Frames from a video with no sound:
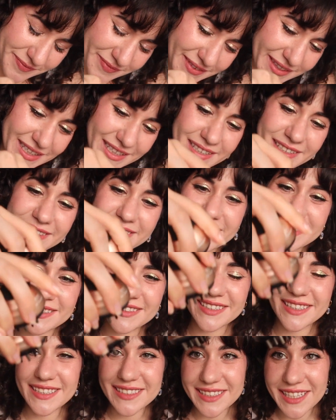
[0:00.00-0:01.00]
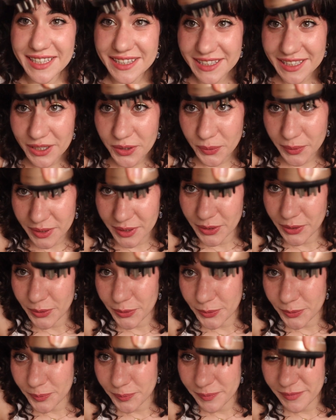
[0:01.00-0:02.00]
This is a liquid
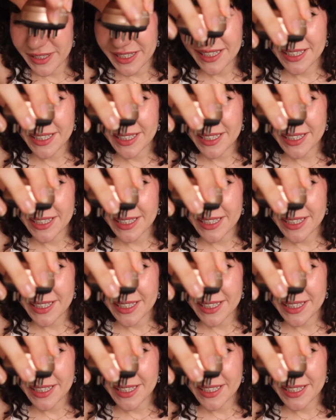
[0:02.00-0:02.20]
comb.